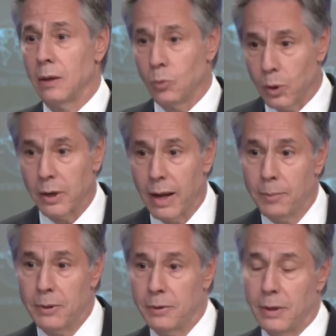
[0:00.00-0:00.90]
what had
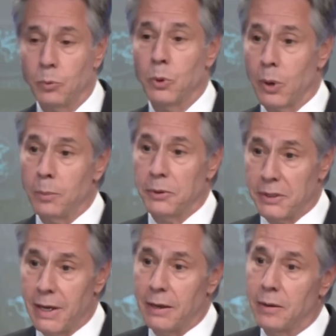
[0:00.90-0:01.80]
happened, and we were able to
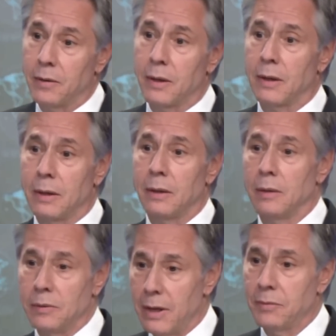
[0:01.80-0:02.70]
get
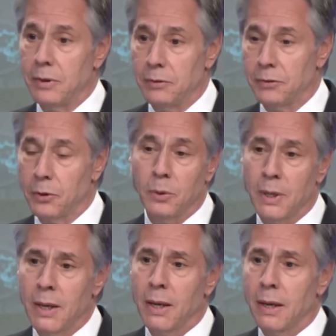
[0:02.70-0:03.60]
the evidence. So
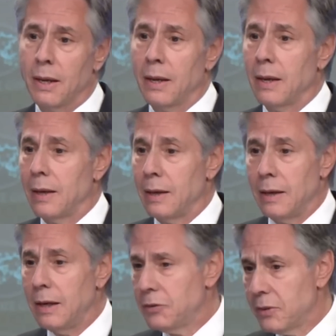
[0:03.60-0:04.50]

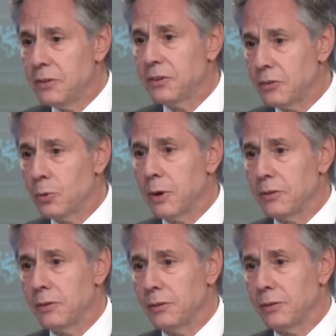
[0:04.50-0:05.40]
each of these
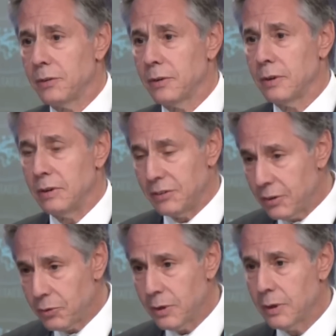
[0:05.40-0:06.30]
situations is
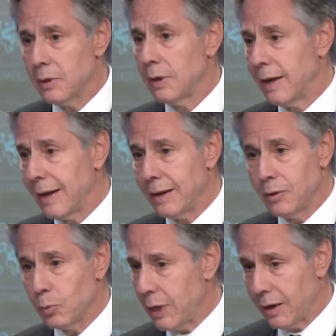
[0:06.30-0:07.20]
different, and
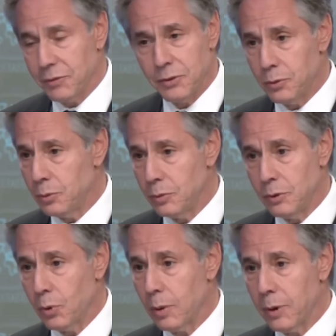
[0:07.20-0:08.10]
we have to
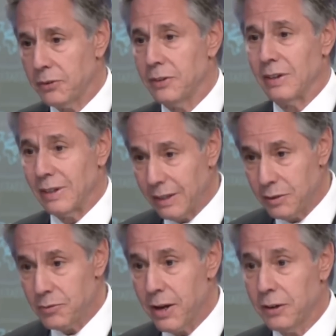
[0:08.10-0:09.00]
do our best to collect the
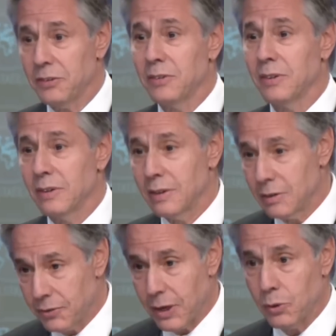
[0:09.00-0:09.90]
facts and
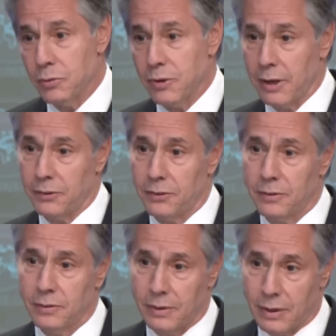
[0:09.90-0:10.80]
follow the facts,
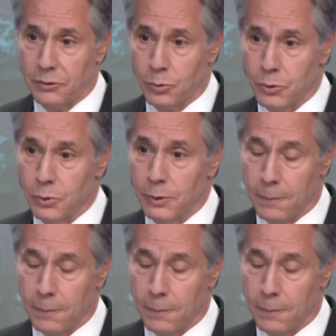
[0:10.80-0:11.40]
and that's what we're doing.